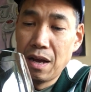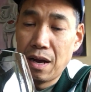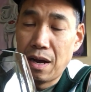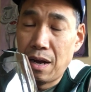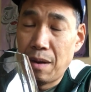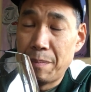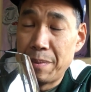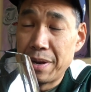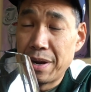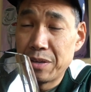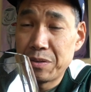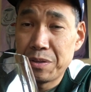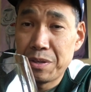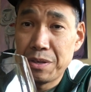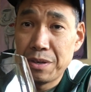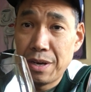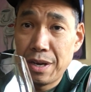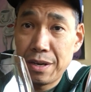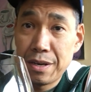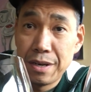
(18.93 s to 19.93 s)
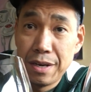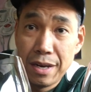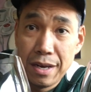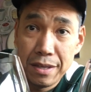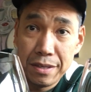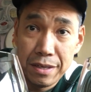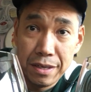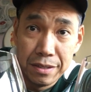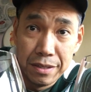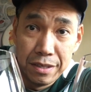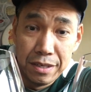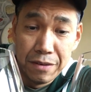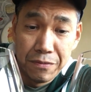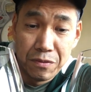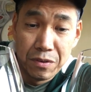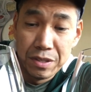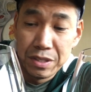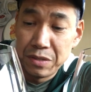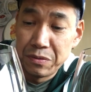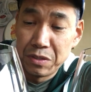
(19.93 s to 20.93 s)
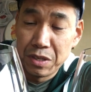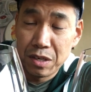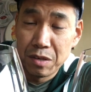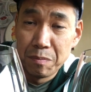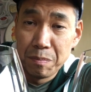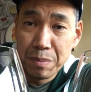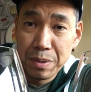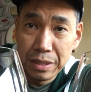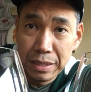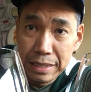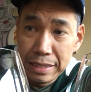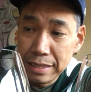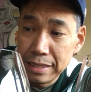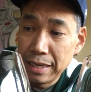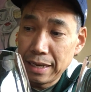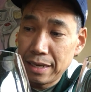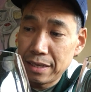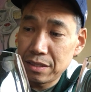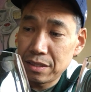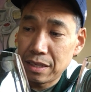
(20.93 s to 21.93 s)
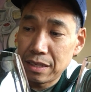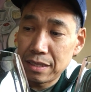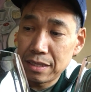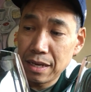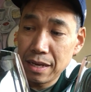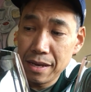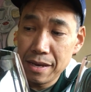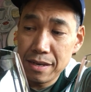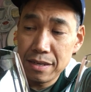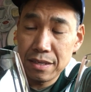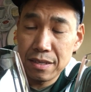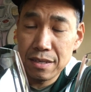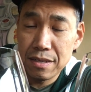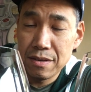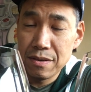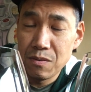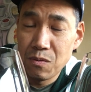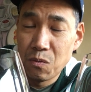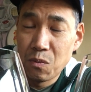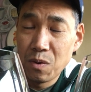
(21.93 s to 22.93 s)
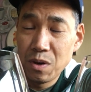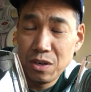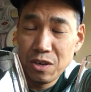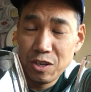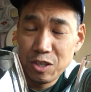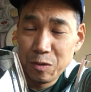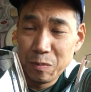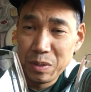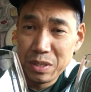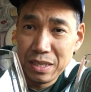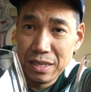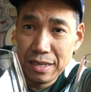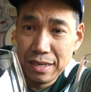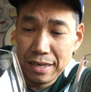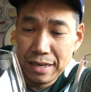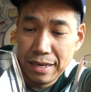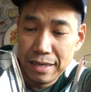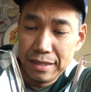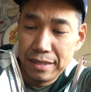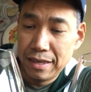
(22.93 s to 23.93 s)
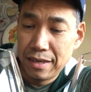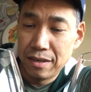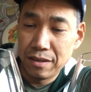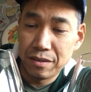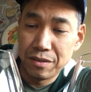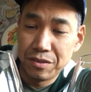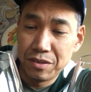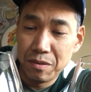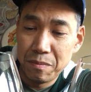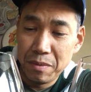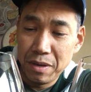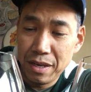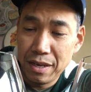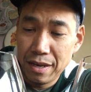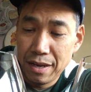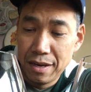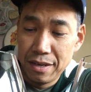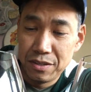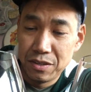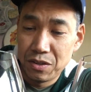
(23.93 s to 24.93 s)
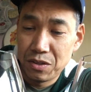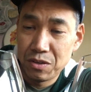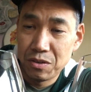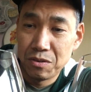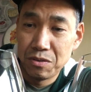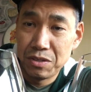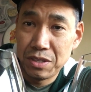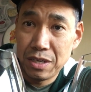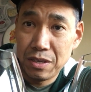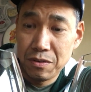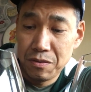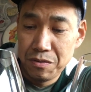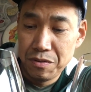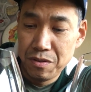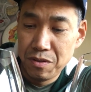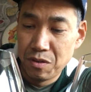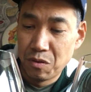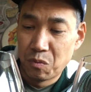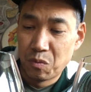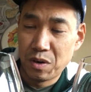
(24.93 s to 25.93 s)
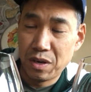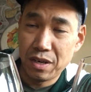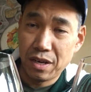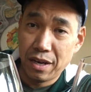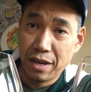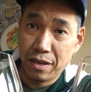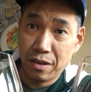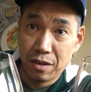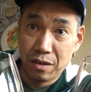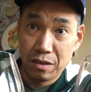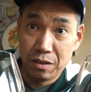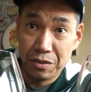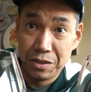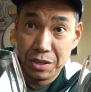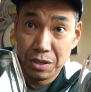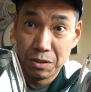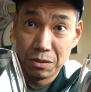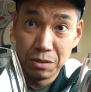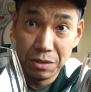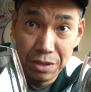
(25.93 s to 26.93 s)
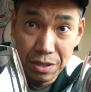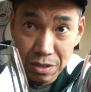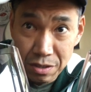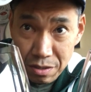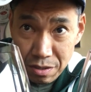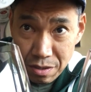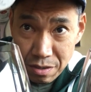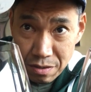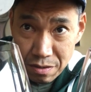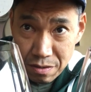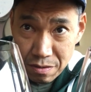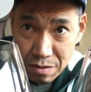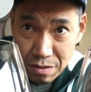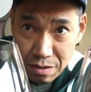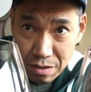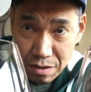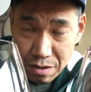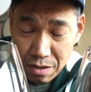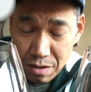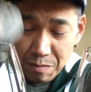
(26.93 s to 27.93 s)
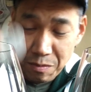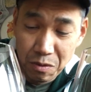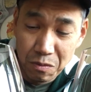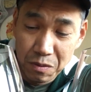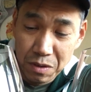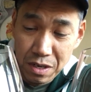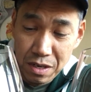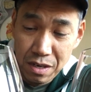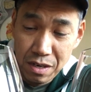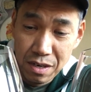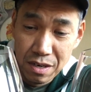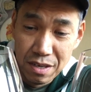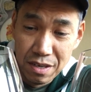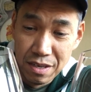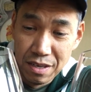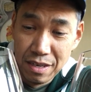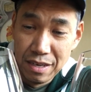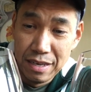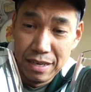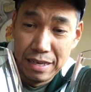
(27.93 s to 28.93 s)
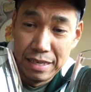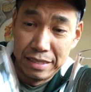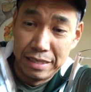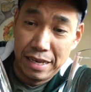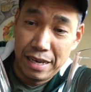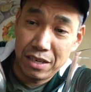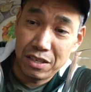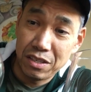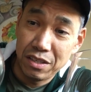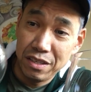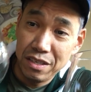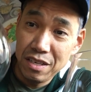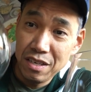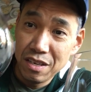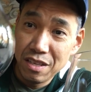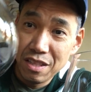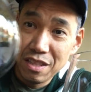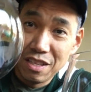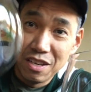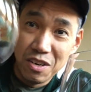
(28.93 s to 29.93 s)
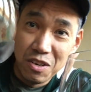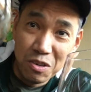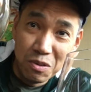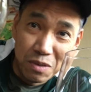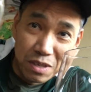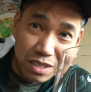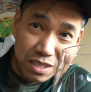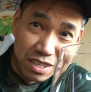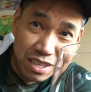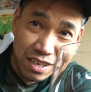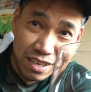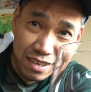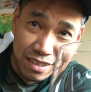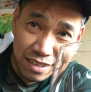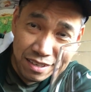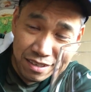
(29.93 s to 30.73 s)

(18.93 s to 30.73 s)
I'll uh, be honest with you, I could not tell the difference. It was a complete guess. They taste 100% identical to me. And as it turns out, the one I called the oldest, number one, is actually the newest.